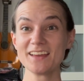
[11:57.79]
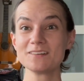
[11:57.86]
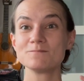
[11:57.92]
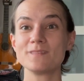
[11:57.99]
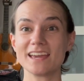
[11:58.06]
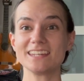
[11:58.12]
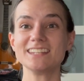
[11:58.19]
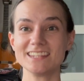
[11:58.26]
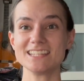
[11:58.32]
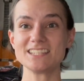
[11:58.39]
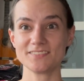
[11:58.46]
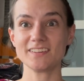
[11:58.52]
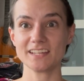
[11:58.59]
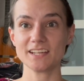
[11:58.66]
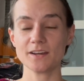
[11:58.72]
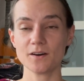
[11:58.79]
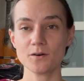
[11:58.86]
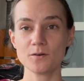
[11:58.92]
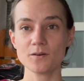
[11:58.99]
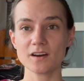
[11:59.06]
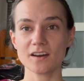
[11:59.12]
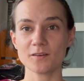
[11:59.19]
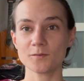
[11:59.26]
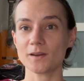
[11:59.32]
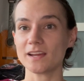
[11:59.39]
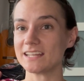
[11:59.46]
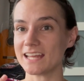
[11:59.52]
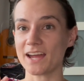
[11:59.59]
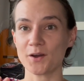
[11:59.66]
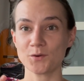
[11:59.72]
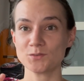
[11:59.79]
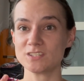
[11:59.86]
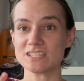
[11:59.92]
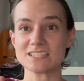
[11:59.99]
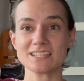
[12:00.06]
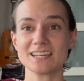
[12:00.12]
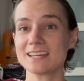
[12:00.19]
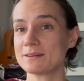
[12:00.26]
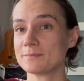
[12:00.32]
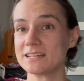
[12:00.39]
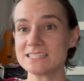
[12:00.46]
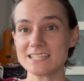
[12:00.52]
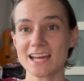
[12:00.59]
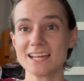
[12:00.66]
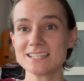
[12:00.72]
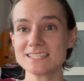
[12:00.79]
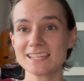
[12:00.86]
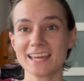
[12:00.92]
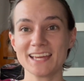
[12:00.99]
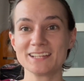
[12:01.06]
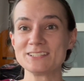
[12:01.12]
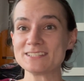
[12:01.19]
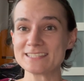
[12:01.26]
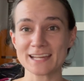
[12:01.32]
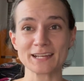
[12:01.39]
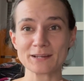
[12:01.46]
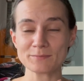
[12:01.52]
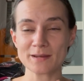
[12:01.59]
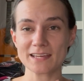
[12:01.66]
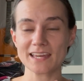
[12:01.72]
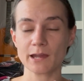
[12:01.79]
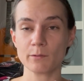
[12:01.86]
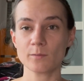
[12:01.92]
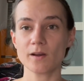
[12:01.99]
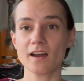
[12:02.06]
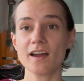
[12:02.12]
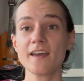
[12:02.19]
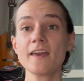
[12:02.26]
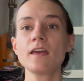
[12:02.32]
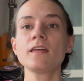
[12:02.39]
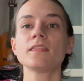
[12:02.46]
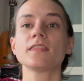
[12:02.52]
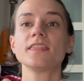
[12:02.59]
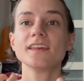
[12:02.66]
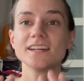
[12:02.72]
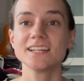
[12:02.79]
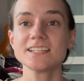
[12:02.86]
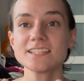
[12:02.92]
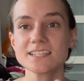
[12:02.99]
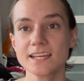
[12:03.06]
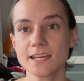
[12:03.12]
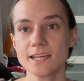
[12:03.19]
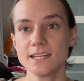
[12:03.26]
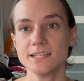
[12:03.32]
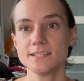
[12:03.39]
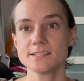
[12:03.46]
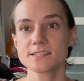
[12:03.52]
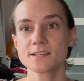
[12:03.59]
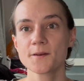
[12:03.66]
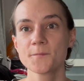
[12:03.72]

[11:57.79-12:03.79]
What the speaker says: Making this video right now, just sitting at my desk and setting up my camera. This is